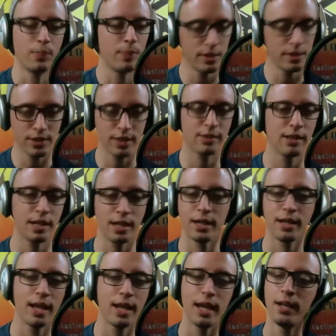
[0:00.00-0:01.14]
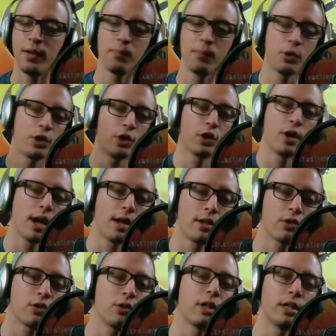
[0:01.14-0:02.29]
Because at the end of the day, you could go down the
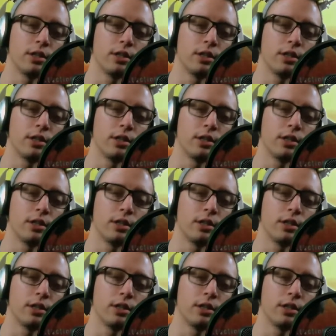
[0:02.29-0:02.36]
street,